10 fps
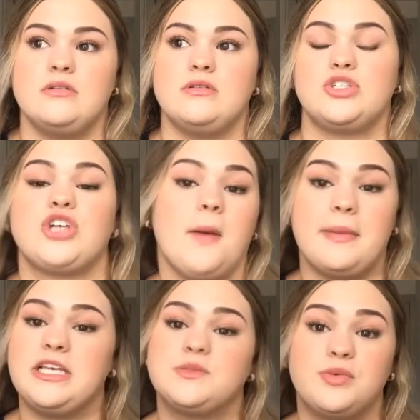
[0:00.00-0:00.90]

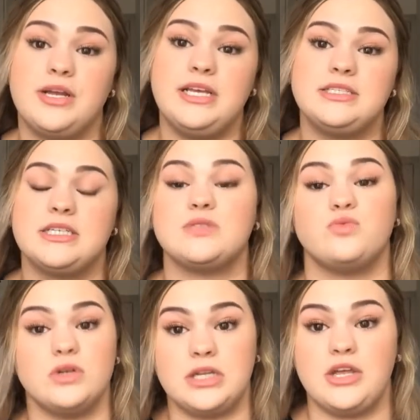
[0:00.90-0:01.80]
shopping sprees is
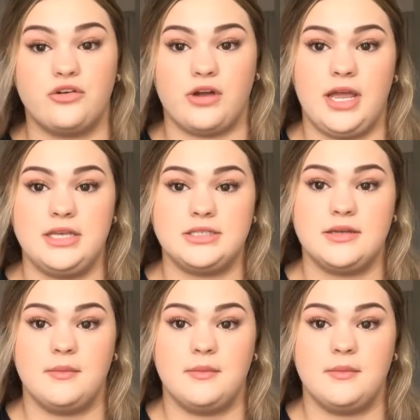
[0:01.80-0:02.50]
really great,